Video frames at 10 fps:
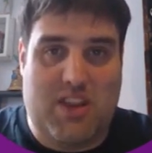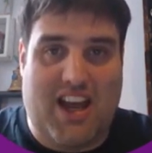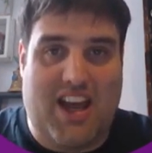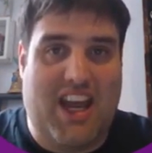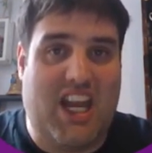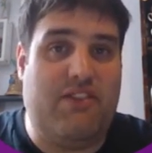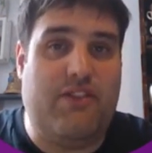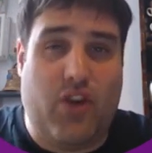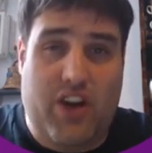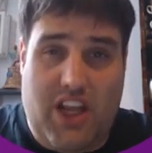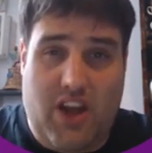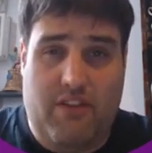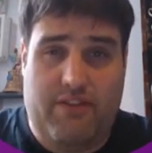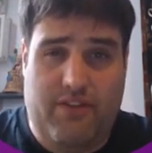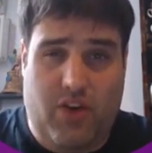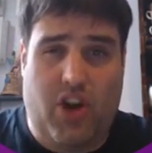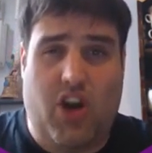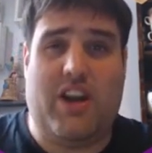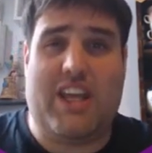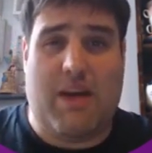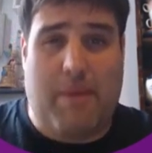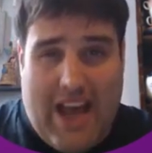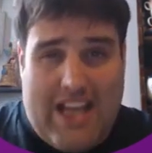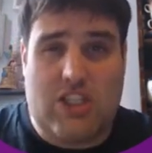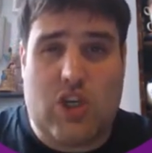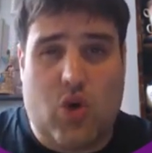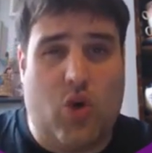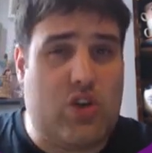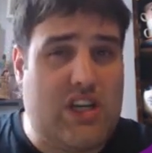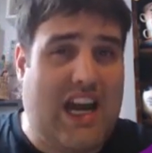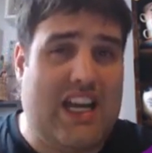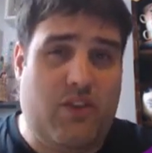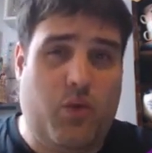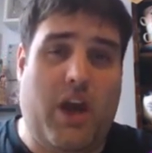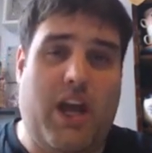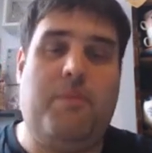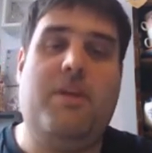that in a full-on get my head into code kind of way.